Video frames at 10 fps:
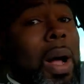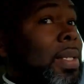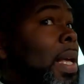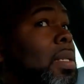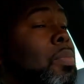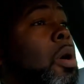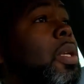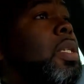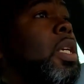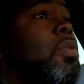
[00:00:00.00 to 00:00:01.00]
I'll take some
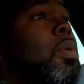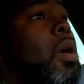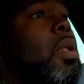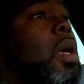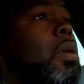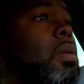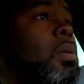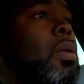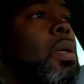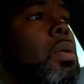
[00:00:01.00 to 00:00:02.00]
pumpkin seeds from y'all. Like, you
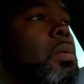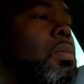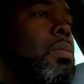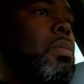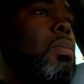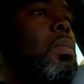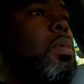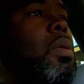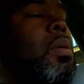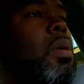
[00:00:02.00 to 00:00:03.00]

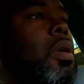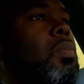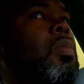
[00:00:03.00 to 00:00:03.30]
know,